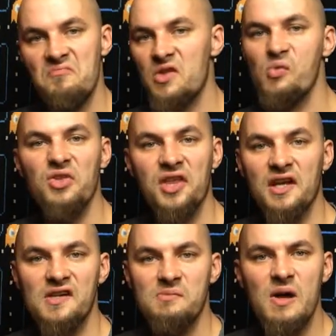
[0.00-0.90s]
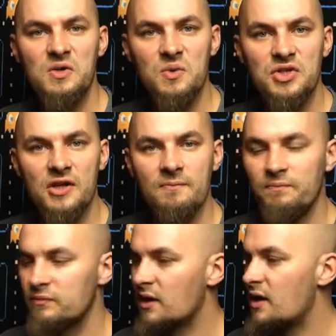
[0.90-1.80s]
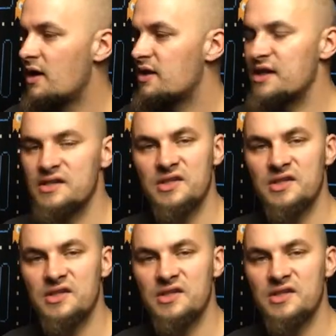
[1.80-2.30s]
You wouldn't think it's much, would you? This